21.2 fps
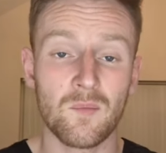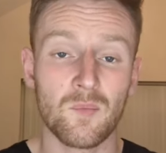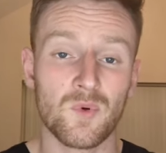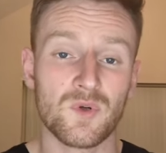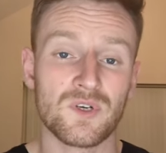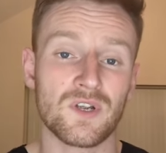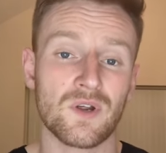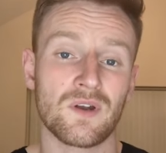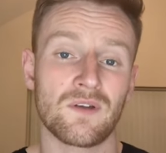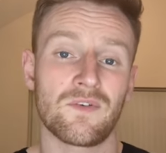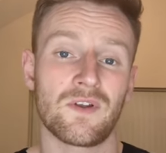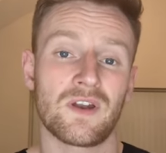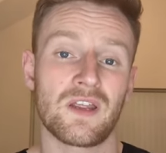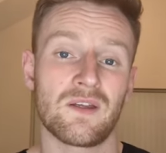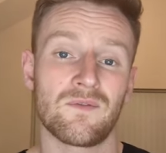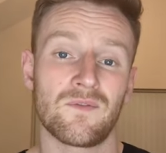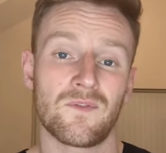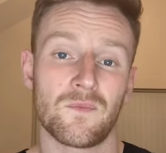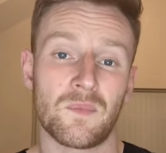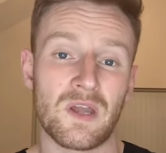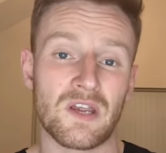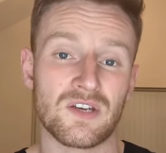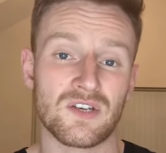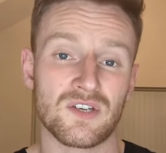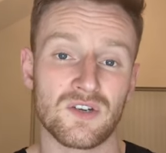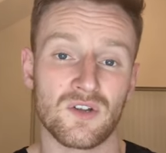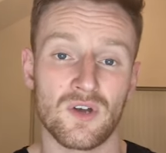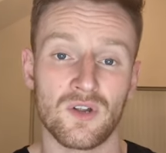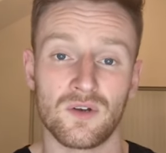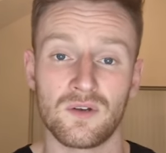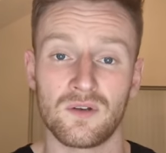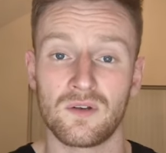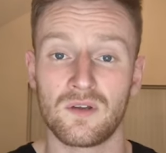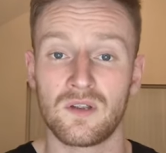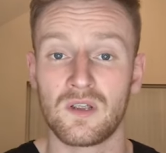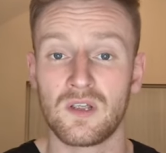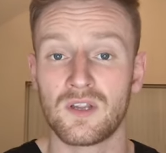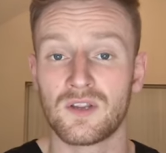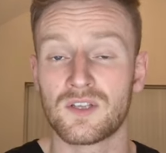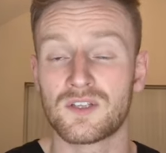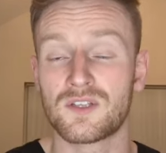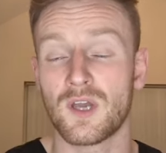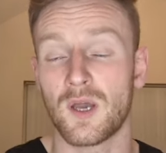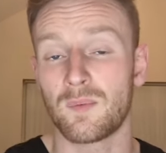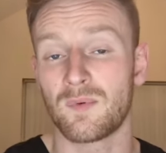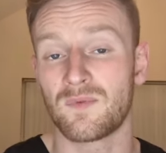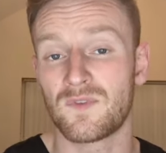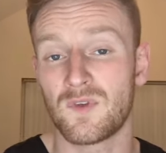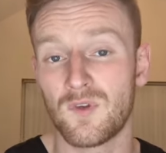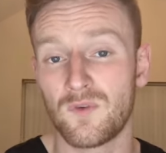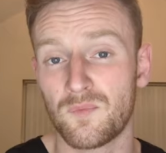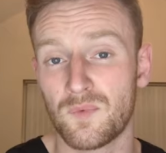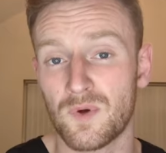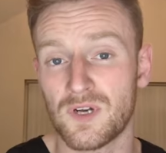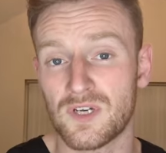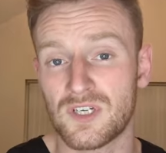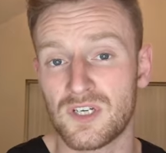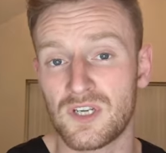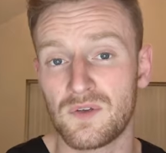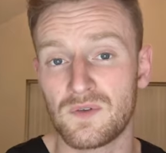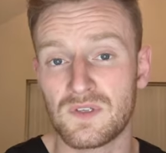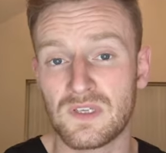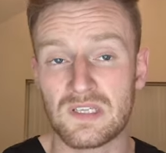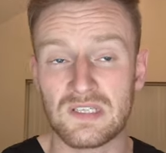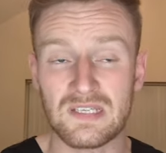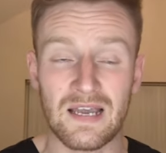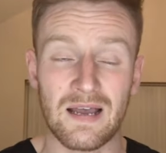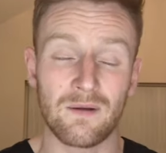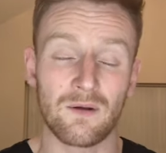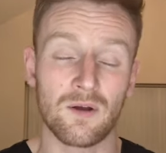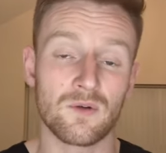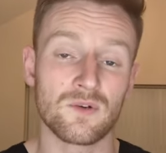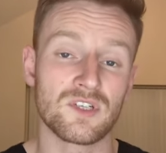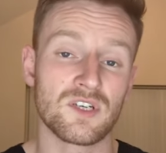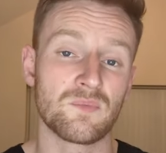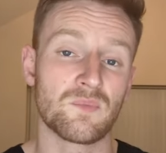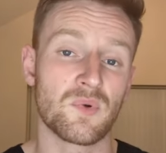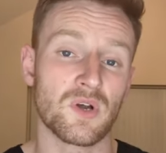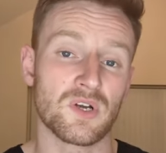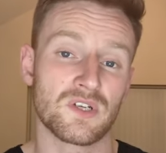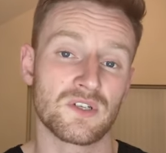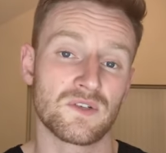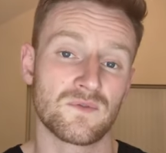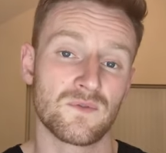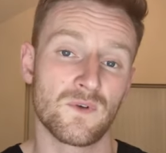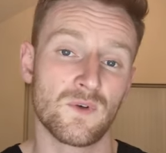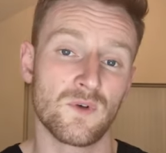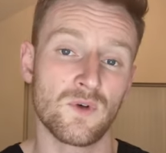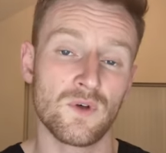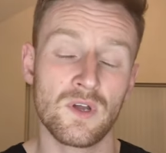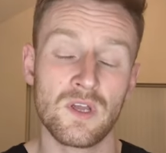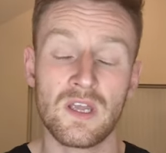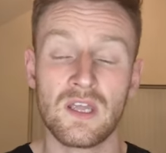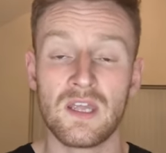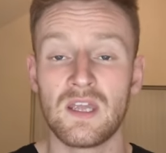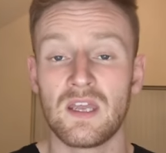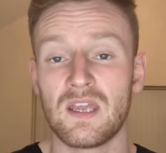We don't have any information on the type of toothbrush she uses, how long she brushes for,